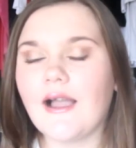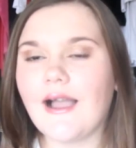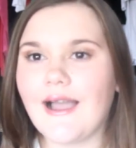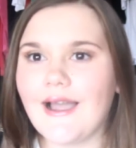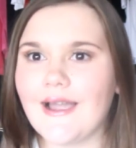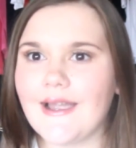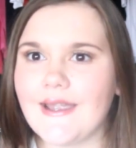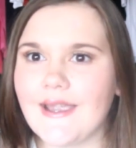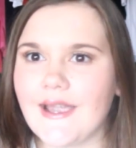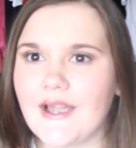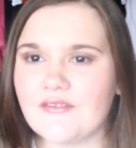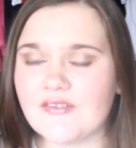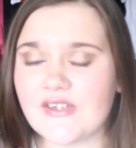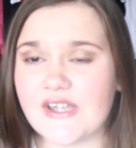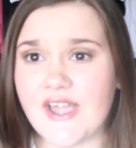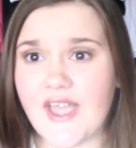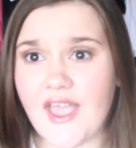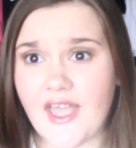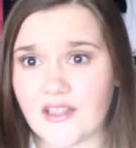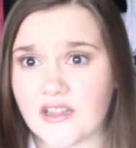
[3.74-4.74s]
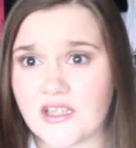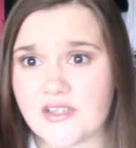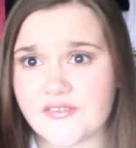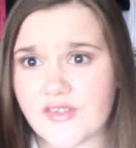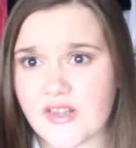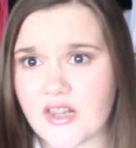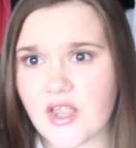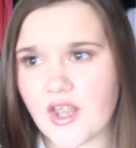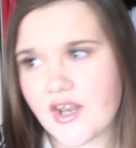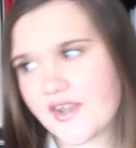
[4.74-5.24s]

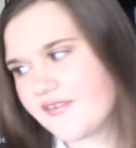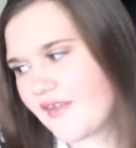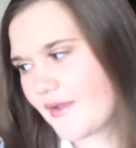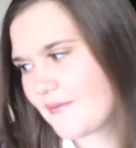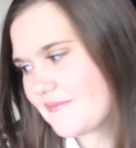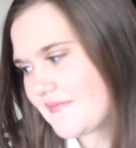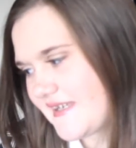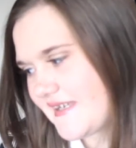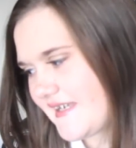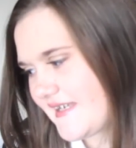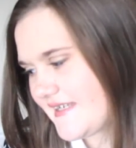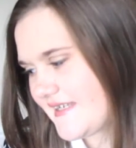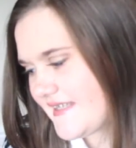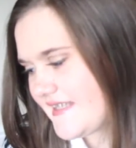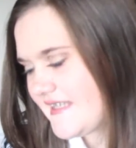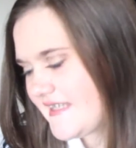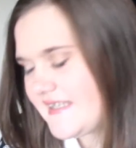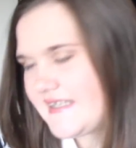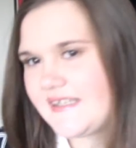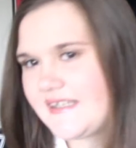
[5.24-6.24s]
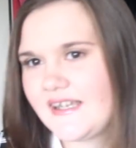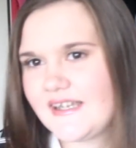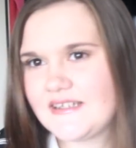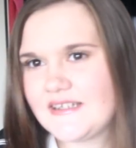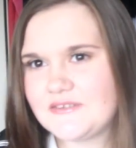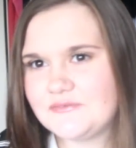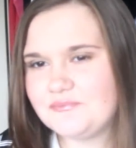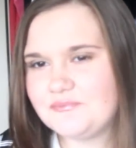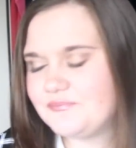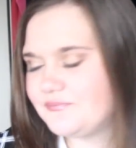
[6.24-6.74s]
I have a hell of a lot of empties.
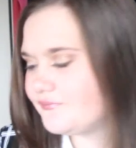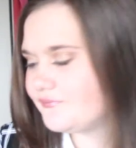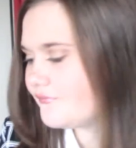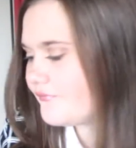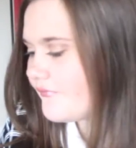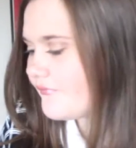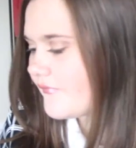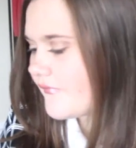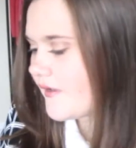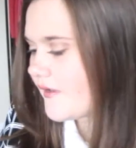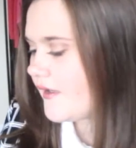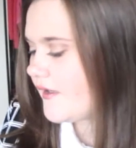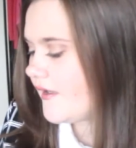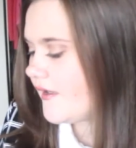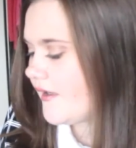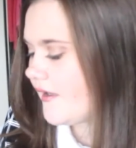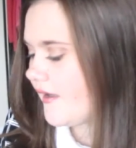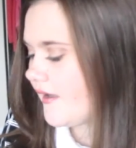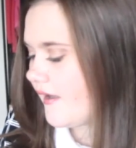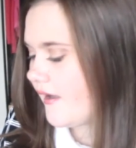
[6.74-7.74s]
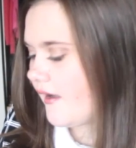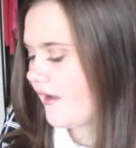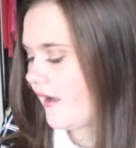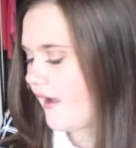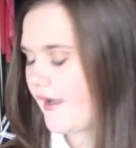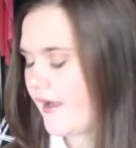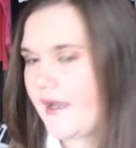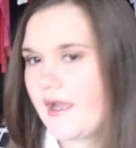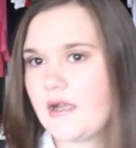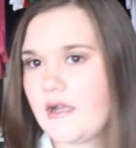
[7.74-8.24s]

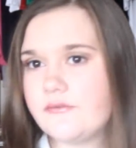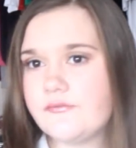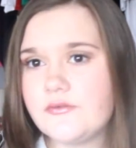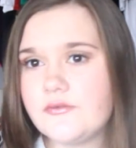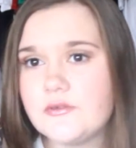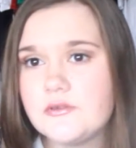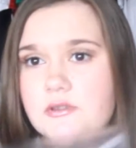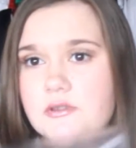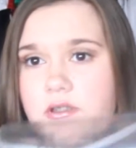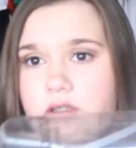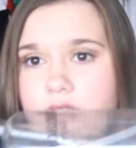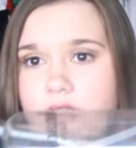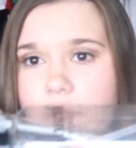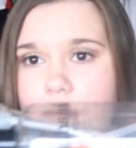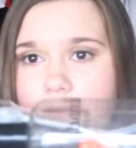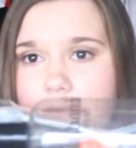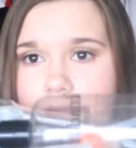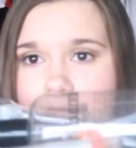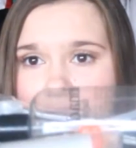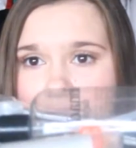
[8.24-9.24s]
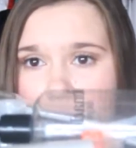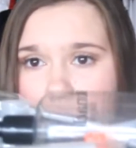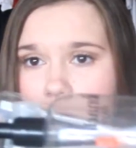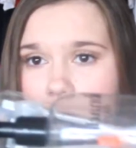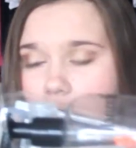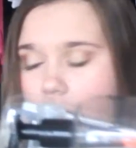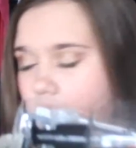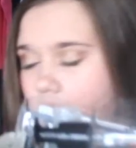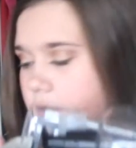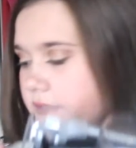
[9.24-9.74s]
I have this
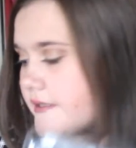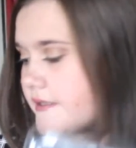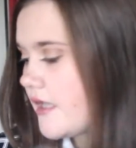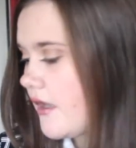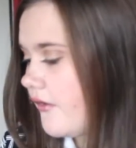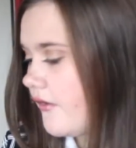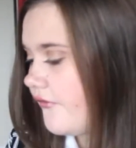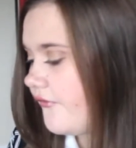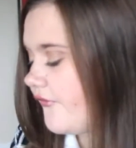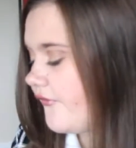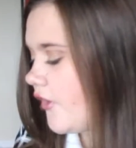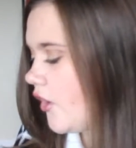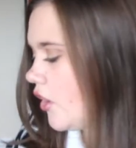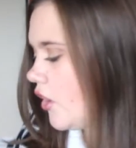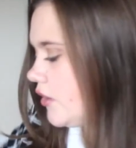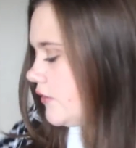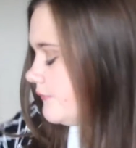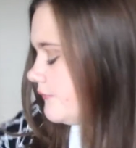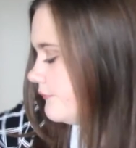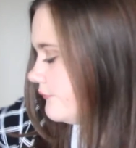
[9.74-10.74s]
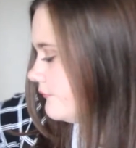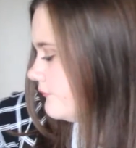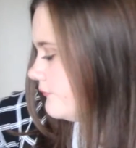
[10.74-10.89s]
box full.